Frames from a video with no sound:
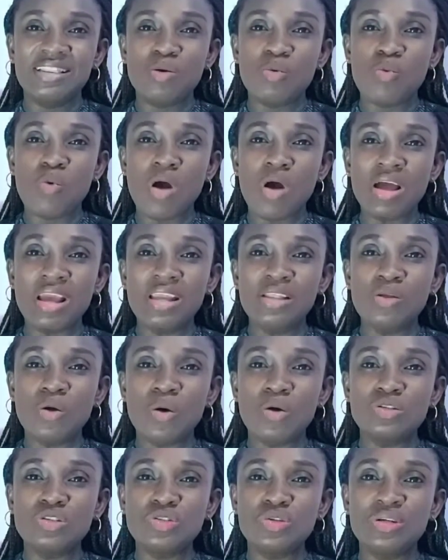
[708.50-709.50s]
Working
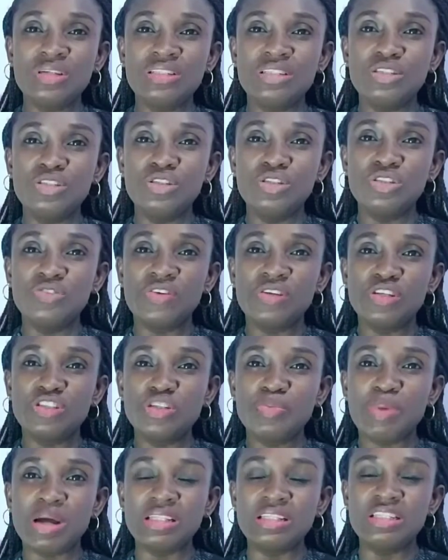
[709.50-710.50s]
also in the youth
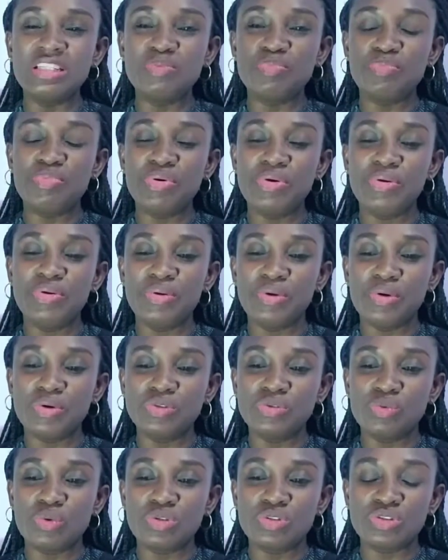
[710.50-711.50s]
fellowship at this
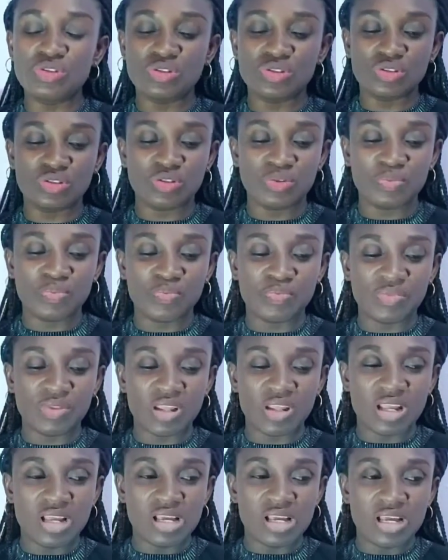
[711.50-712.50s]
period was
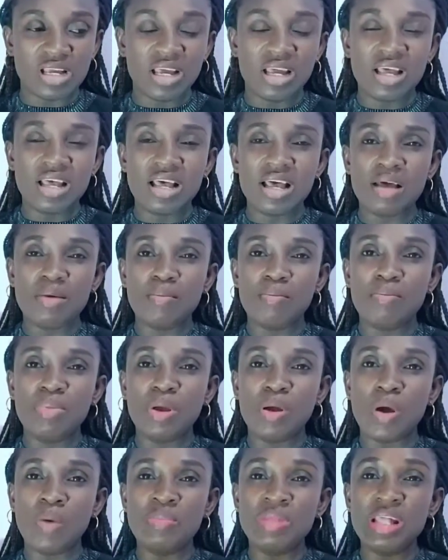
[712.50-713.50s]

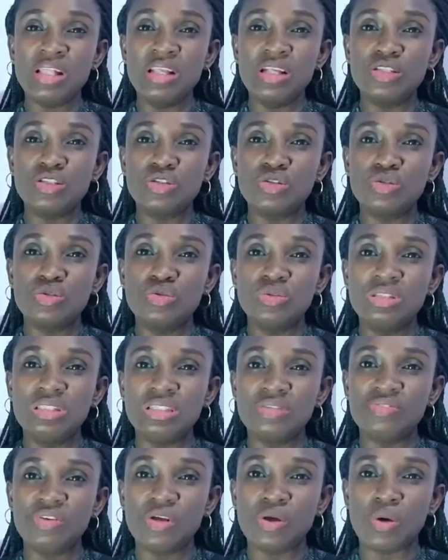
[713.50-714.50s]
becoming a little
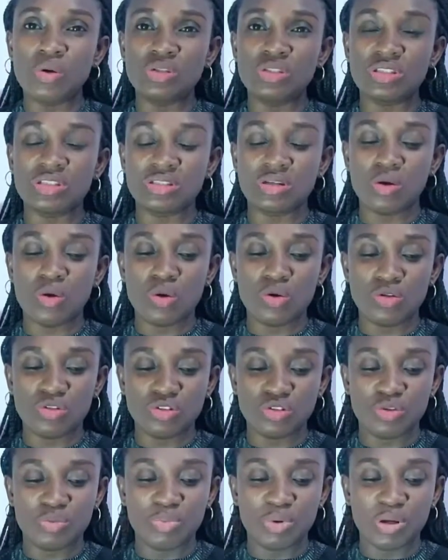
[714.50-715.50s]
difficult
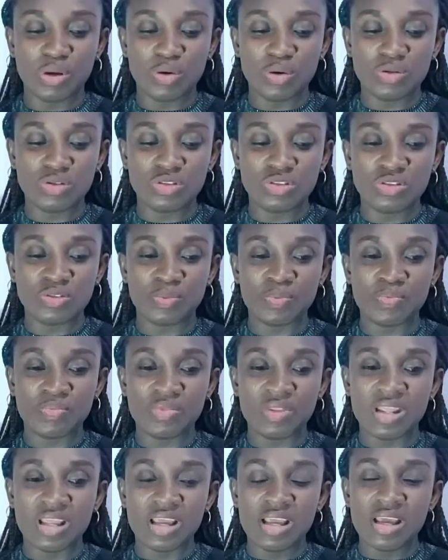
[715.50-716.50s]
also, because
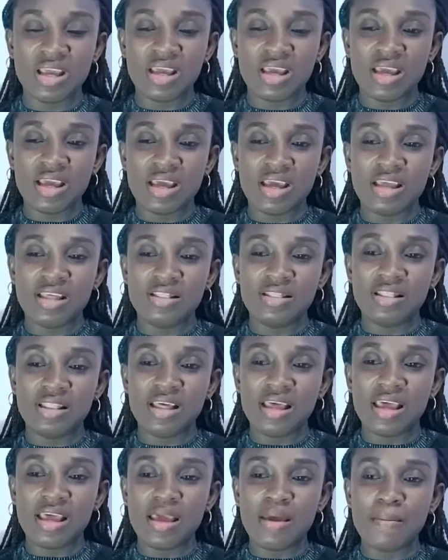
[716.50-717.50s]

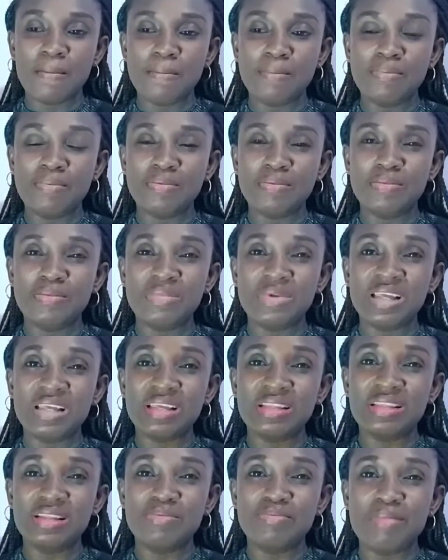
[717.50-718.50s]

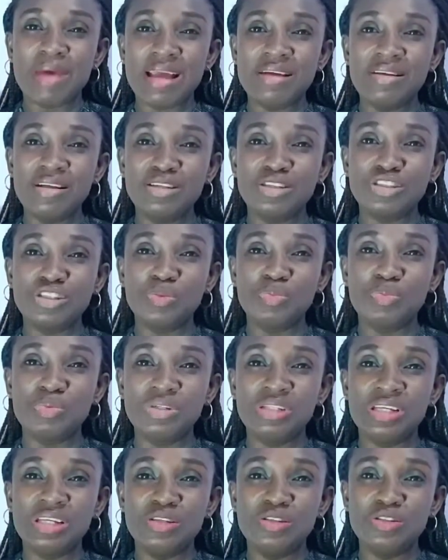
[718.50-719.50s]
my relationship with
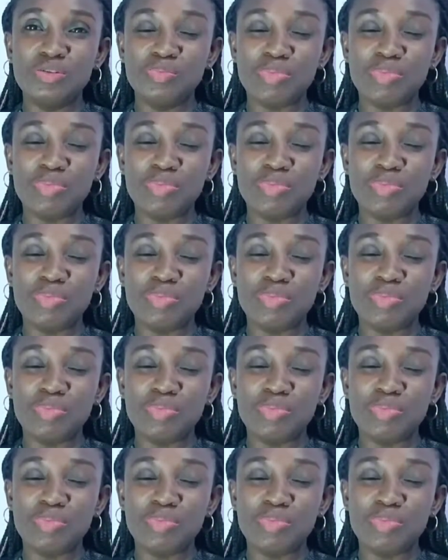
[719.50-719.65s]
the youth